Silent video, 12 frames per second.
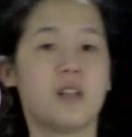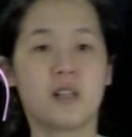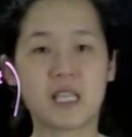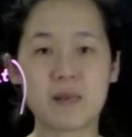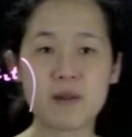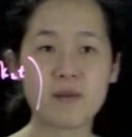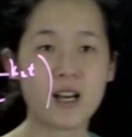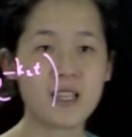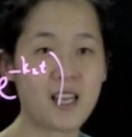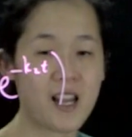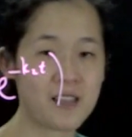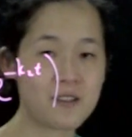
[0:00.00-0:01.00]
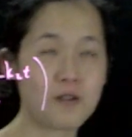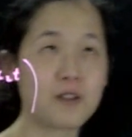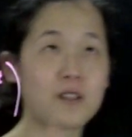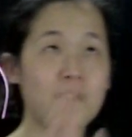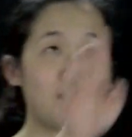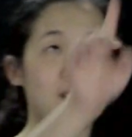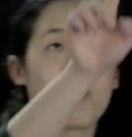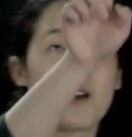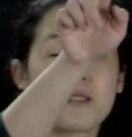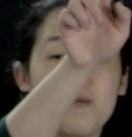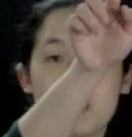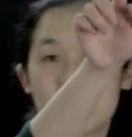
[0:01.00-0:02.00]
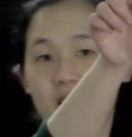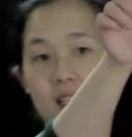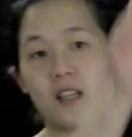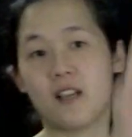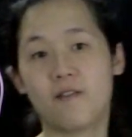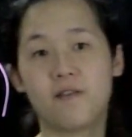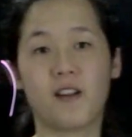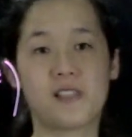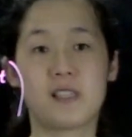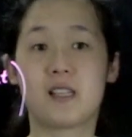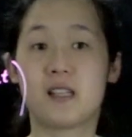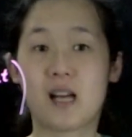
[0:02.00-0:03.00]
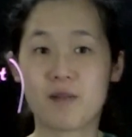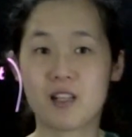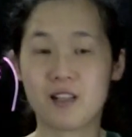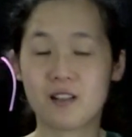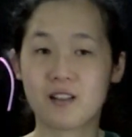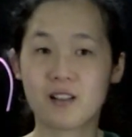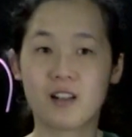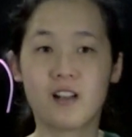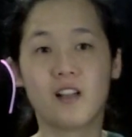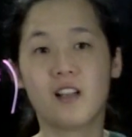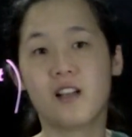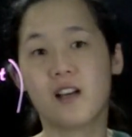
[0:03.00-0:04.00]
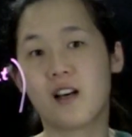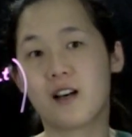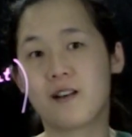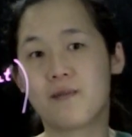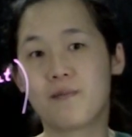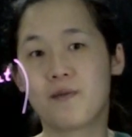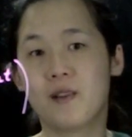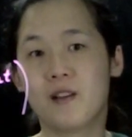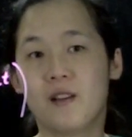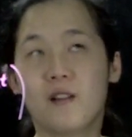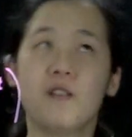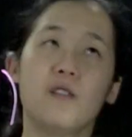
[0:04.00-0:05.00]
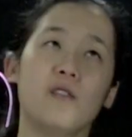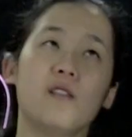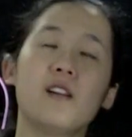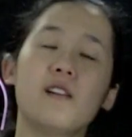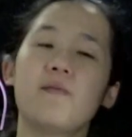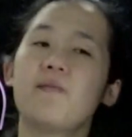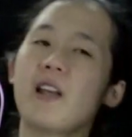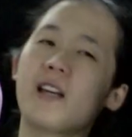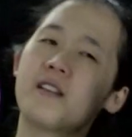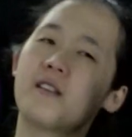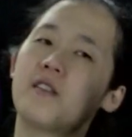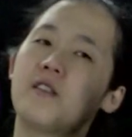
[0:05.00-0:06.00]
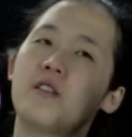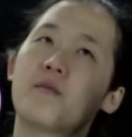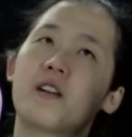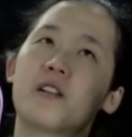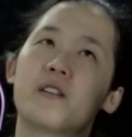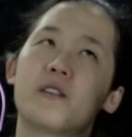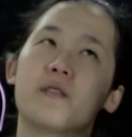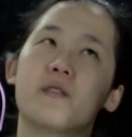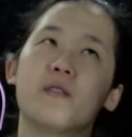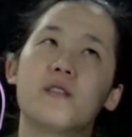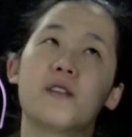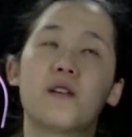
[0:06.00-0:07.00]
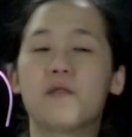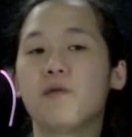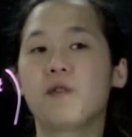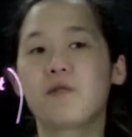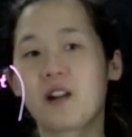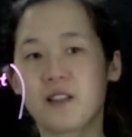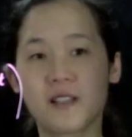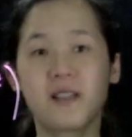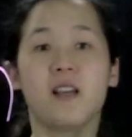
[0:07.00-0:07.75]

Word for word: Keep in mind that I can only do this approximation if it's in the denominator. Um, well, I guess you could do the numerator too. So, well, regardless,